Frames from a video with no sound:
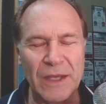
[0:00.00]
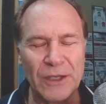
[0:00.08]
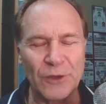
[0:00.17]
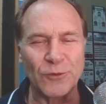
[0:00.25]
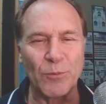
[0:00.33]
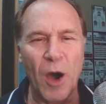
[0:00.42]

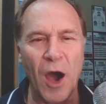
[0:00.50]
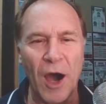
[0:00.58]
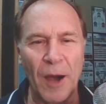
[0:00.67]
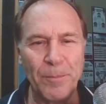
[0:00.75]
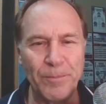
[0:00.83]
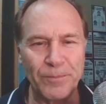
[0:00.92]
His
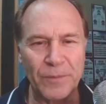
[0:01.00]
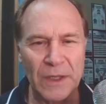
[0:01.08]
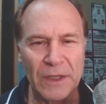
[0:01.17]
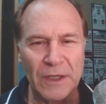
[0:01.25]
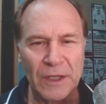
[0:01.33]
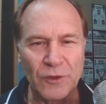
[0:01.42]
mom
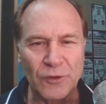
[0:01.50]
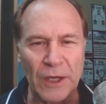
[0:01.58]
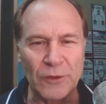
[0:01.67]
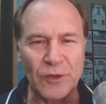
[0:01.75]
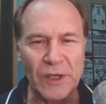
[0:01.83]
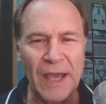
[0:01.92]

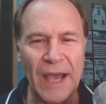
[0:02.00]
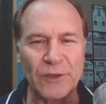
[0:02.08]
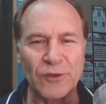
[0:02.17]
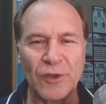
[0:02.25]
says he has